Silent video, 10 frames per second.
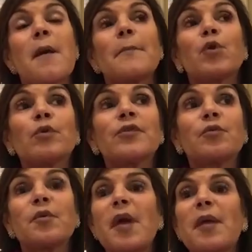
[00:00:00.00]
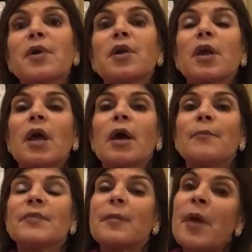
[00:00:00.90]
But also remember,
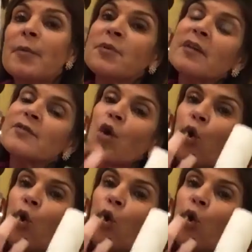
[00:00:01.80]
the peptides